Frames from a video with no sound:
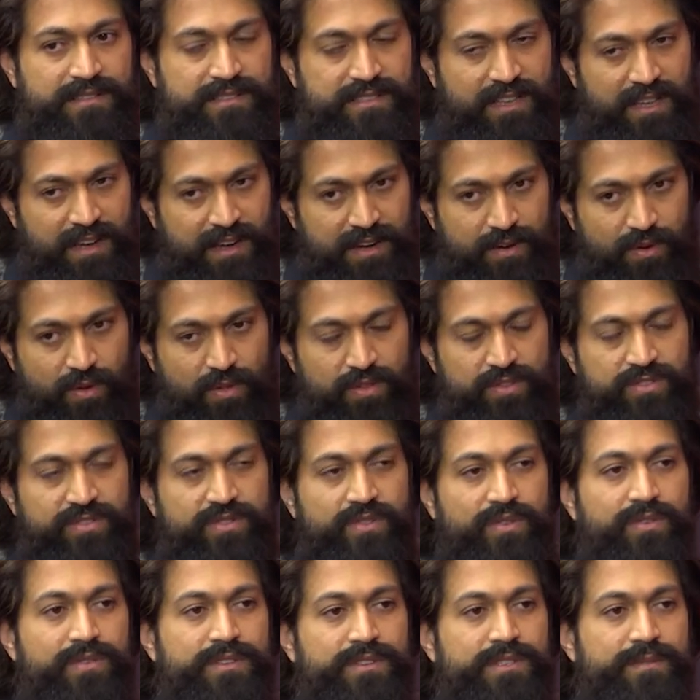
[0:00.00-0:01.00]
Charan
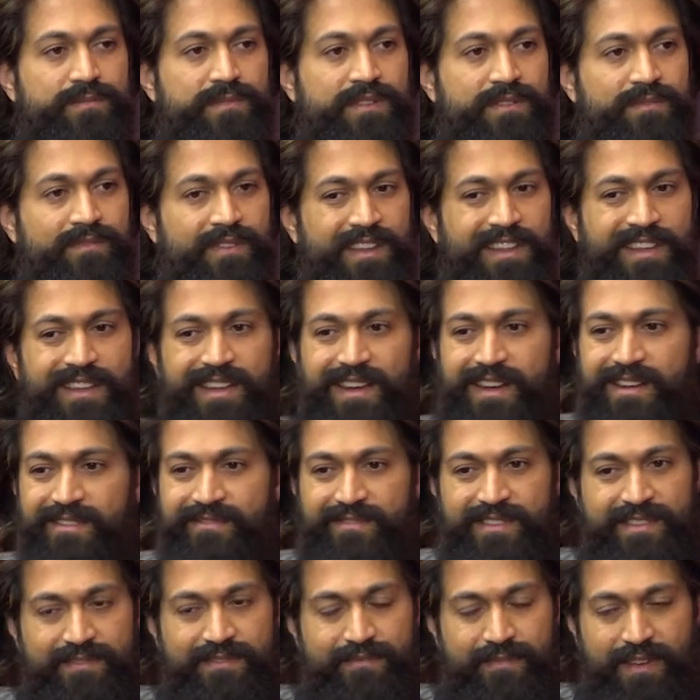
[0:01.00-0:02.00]
also has been very
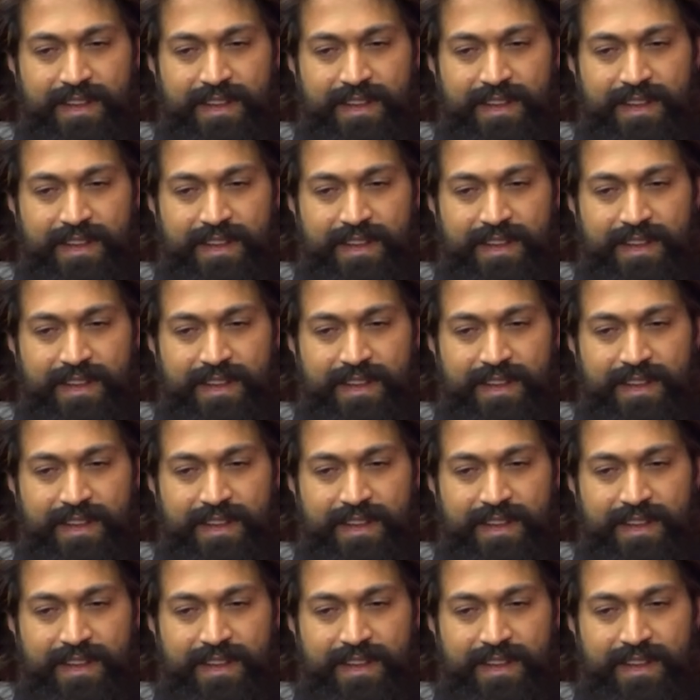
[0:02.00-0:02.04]
kind.